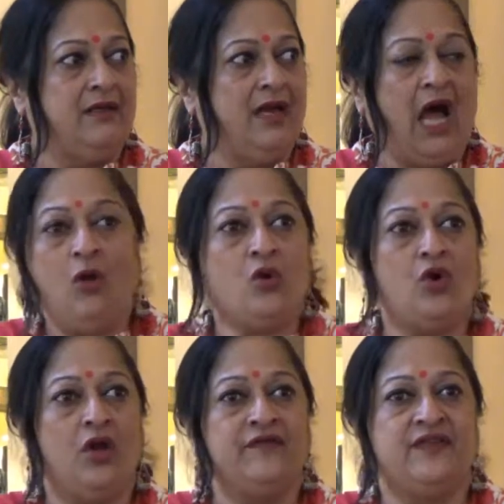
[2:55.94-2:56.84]
How could
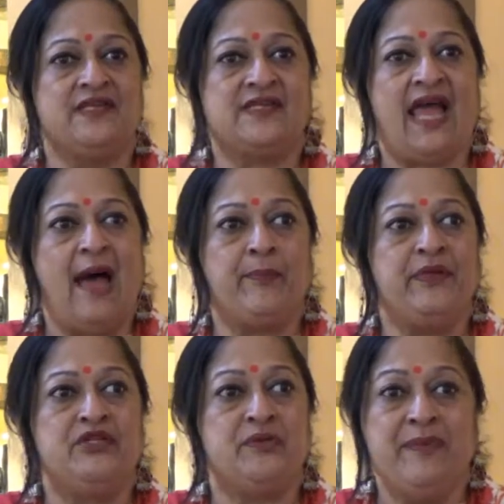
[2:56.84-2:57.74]
all of this
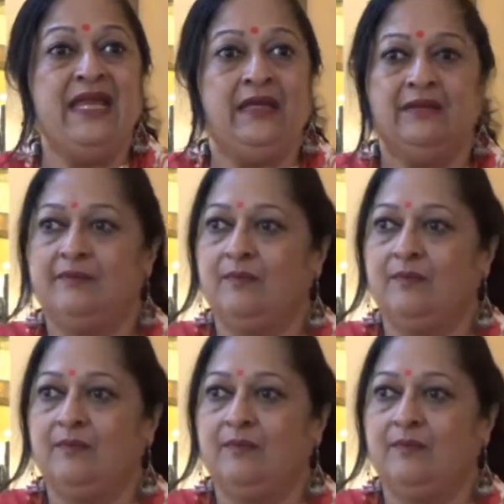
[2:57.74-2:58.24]
happen to me?